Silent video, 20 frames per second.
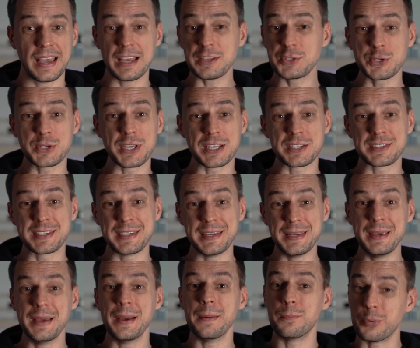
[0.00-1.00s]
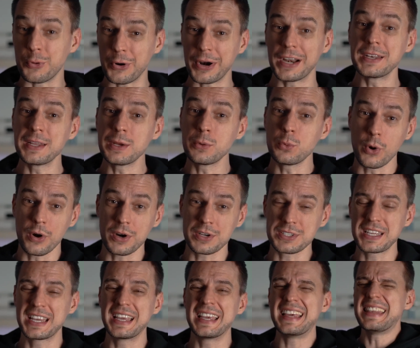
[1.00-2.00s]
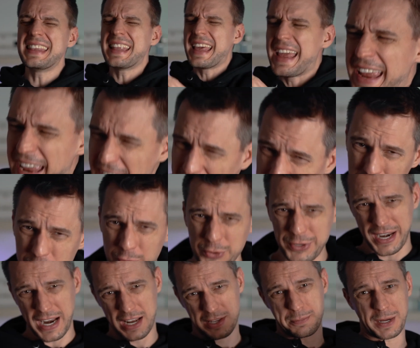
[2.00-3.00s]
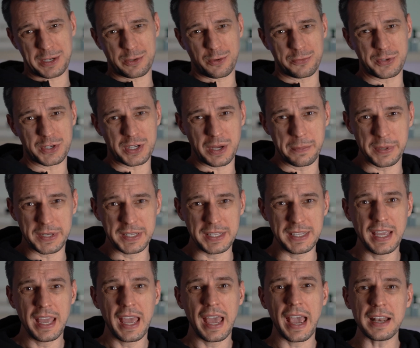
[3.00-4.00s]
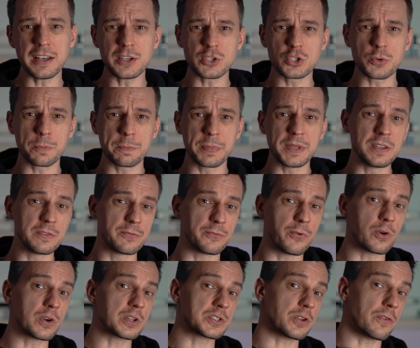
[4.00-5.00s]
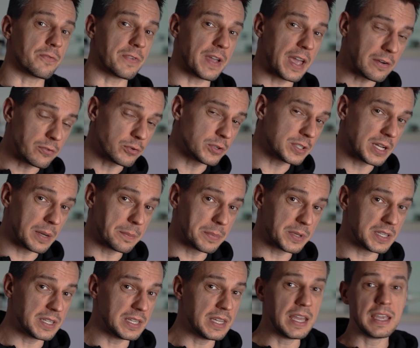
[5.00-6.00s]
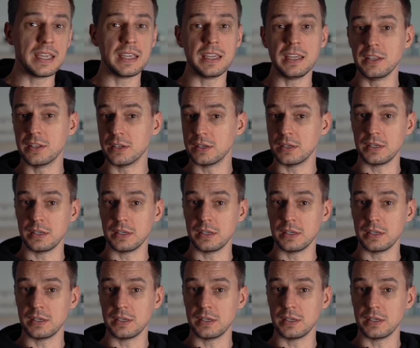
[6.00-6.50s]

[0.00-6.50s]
As you can see, branding works in every aspect of your company and it should be the focus of every company either